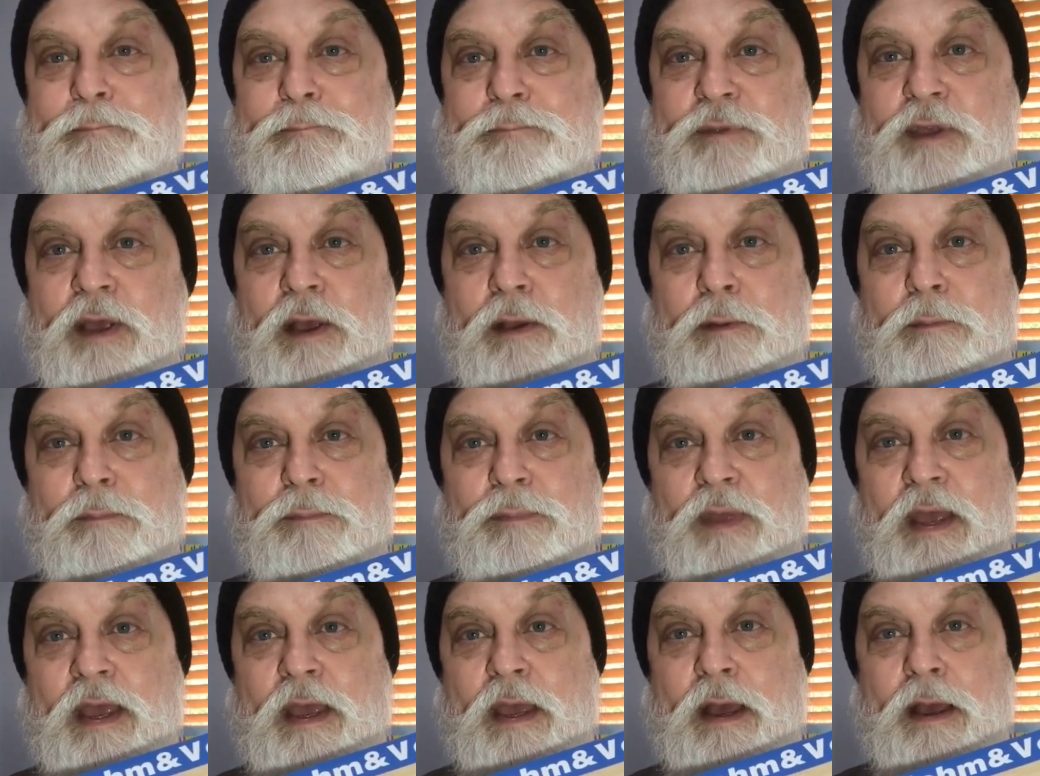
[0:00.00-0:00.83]
So
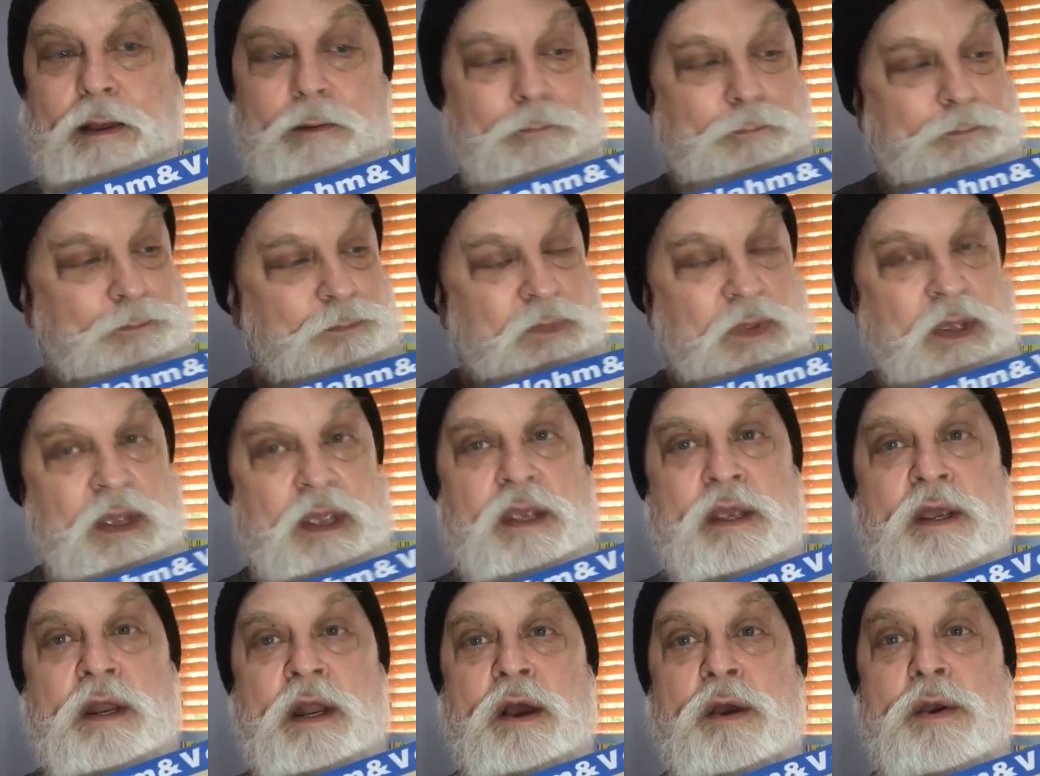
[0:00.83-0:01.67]
there you go.
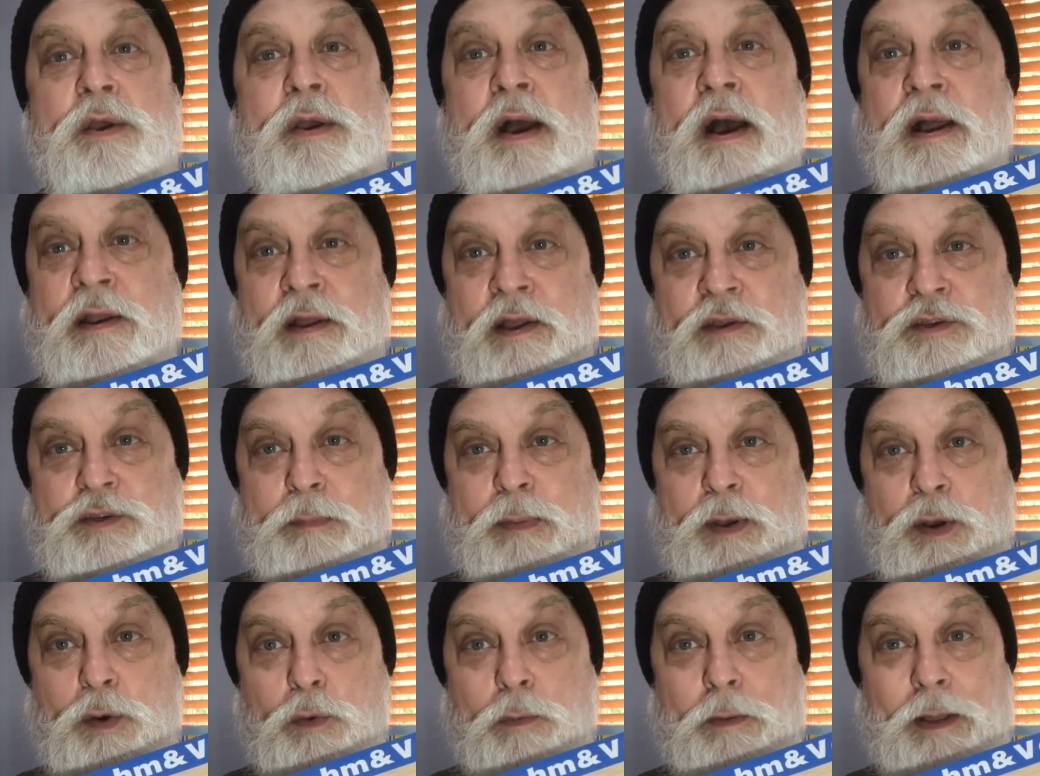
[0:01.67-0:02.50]
You know who you are, don't you,
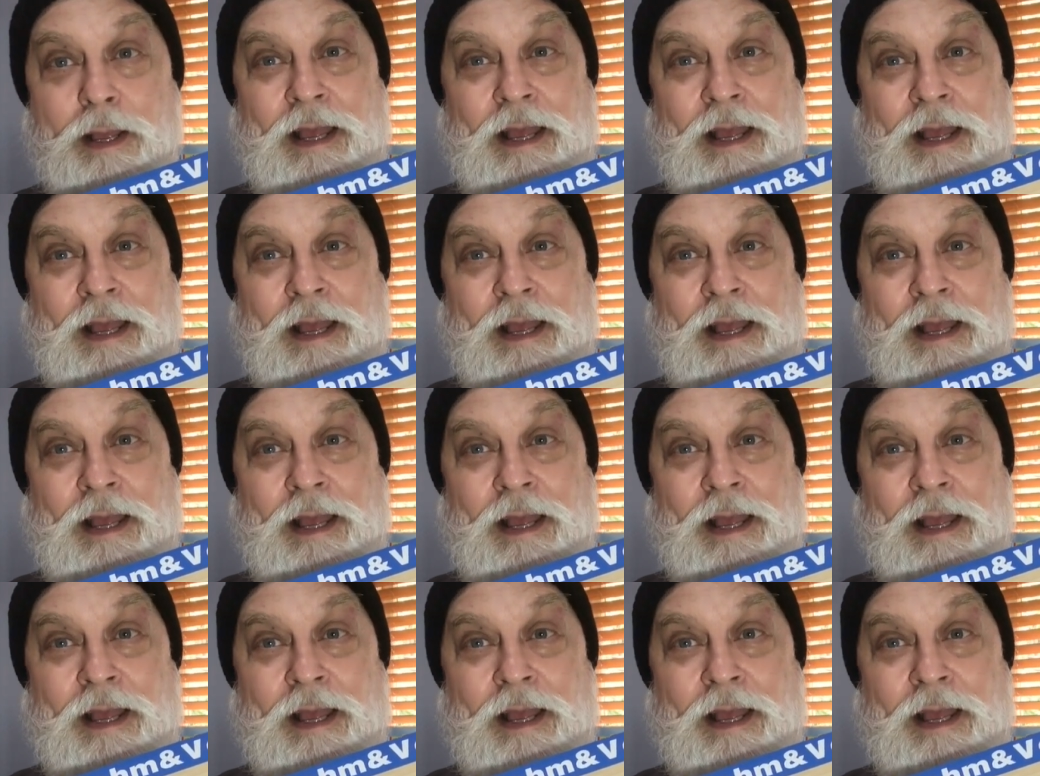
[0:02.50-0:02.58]
Bill?